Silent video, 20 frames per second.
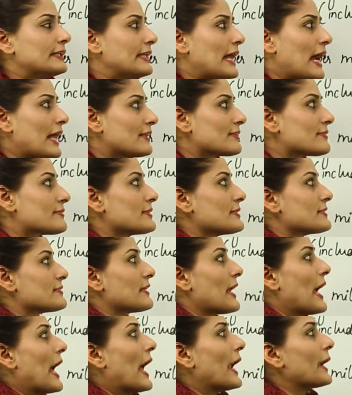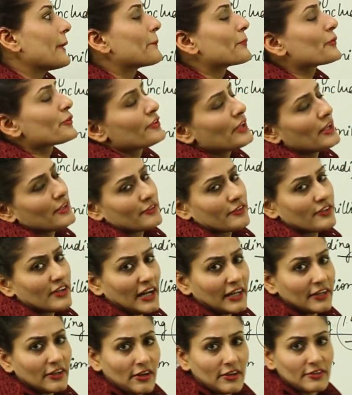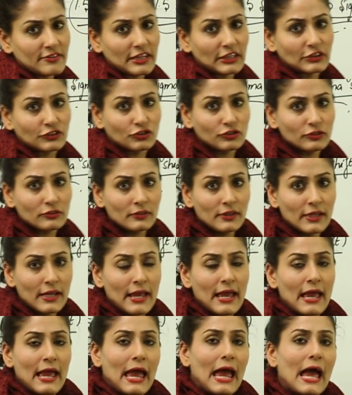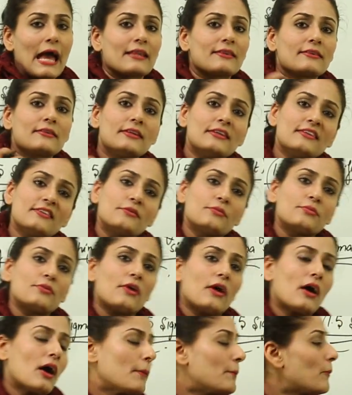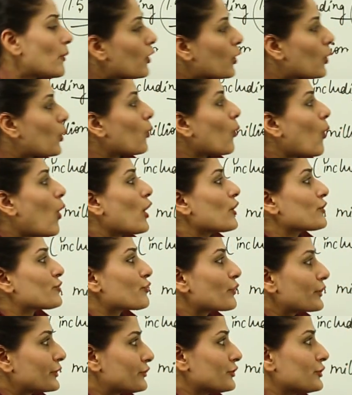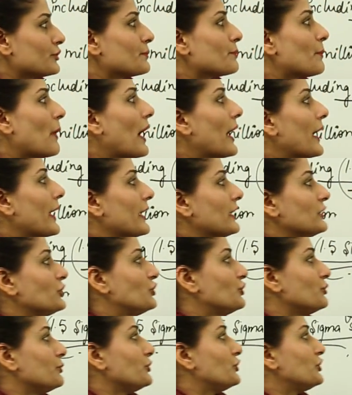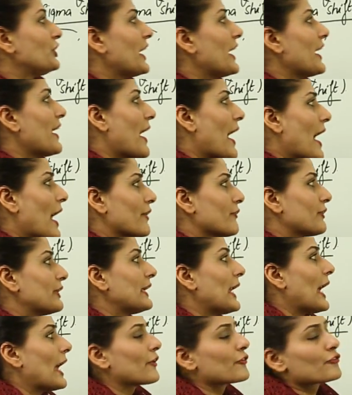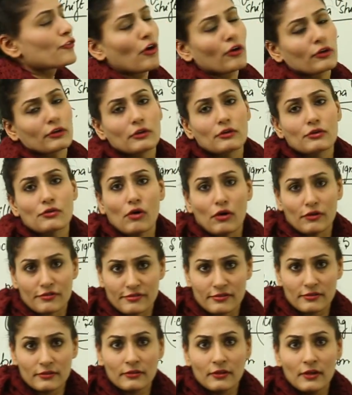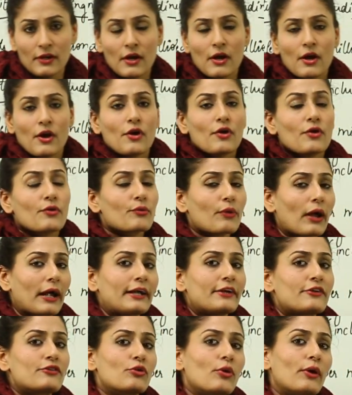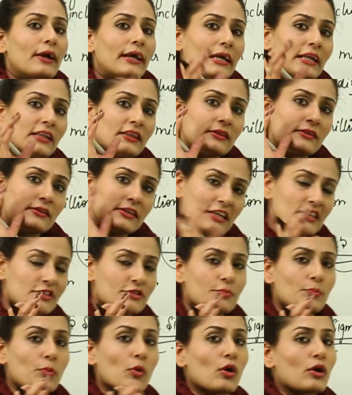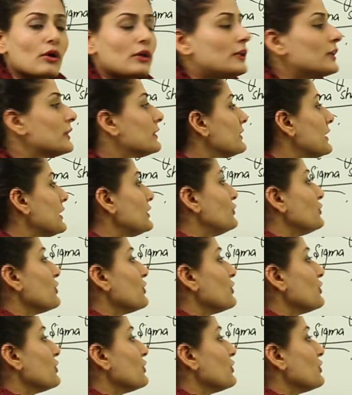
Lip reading: Analysis and Process Characterization, and this book was written by J. Harry and Ronald Rawson. Right, so in this book they